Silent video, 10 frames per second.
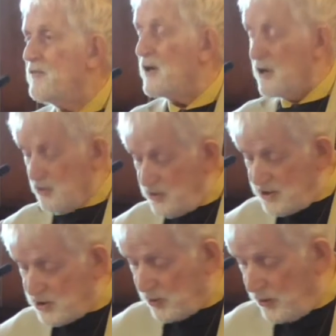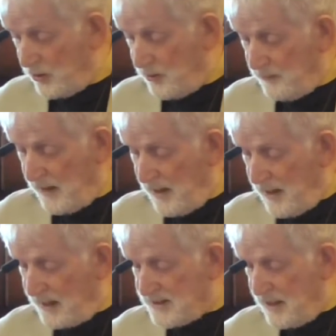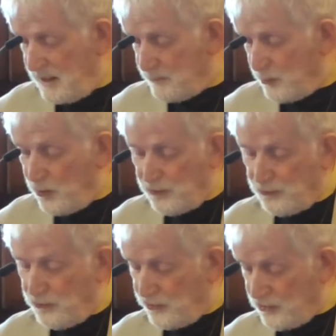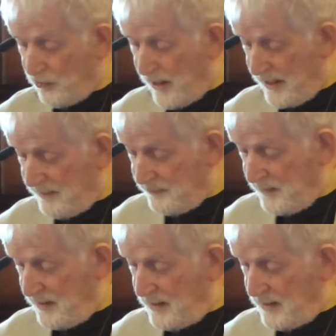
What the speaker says: fell on good soil, and it brought forth grain,